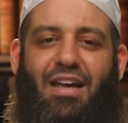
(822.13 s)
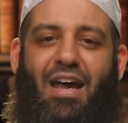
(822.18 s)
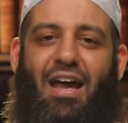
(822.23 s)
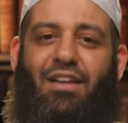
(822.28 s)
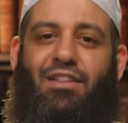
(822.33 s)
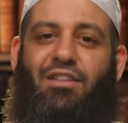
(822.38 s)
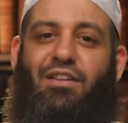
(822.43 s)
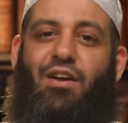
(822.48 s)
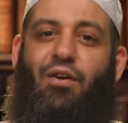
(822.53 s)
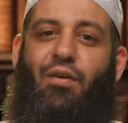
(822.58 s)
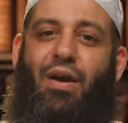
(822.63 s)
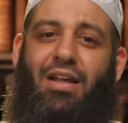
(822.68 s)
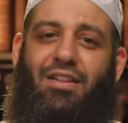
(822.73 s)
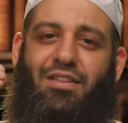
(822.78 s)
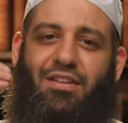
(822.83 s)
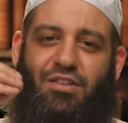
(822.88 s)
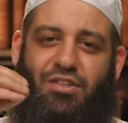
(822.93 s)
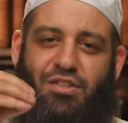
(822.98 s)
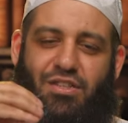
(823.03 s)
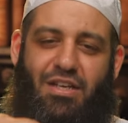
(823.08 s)
and to
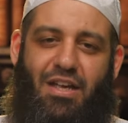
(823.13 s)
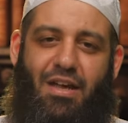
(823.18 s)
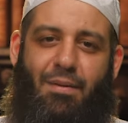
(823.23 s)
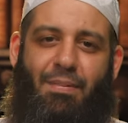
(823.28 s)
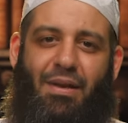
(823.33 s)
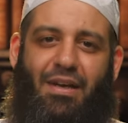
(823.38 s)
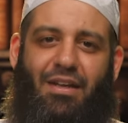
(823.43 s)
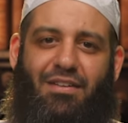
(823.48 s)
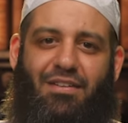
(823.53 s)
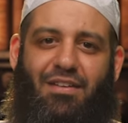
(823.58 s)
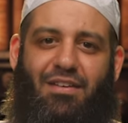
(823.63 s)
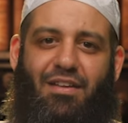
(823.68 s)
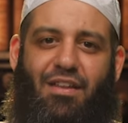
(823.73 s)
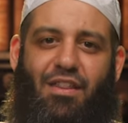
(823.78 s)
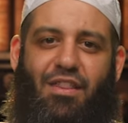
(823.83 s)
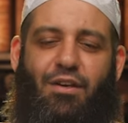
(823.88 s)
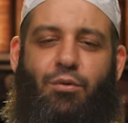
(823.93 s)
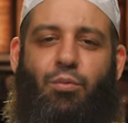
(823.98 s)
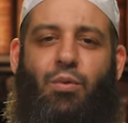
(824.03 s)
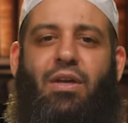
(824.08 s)
grant us the ability
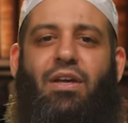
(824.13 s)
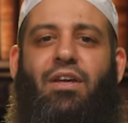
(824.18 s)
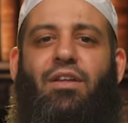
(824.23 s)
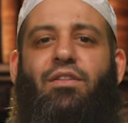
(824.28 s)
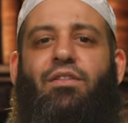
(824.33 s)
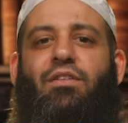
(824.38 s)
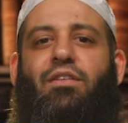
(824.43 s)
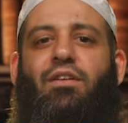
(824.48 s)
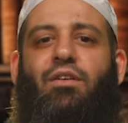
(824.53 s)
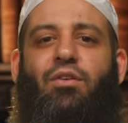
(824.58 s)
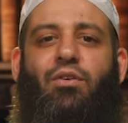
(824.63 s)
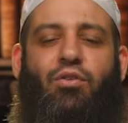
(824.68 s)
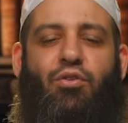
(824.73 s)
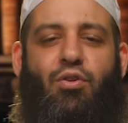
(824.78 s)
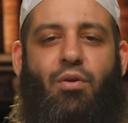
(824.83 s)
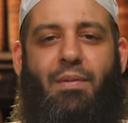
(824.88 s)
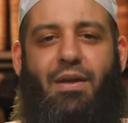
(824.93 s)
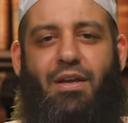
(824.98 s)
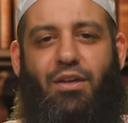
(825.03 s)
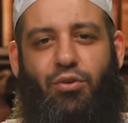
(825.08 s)
that we continue
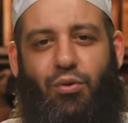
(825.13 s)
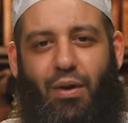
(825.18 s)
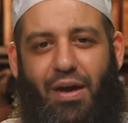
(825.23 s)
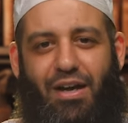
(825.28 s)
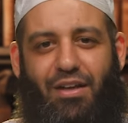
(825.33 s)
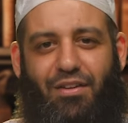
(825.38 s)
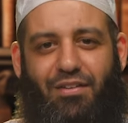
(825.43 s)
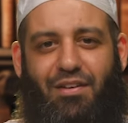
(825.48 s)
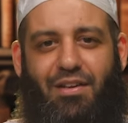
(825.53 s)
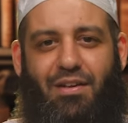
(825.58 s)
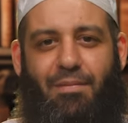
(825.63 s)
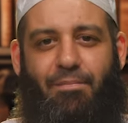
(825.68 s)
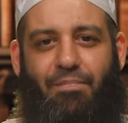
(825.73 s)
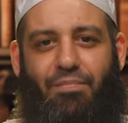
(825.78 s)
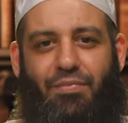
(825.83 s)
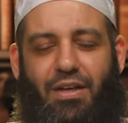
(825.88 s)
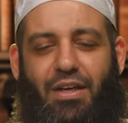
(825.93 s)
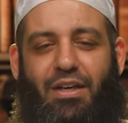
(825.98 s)
to make dua to him.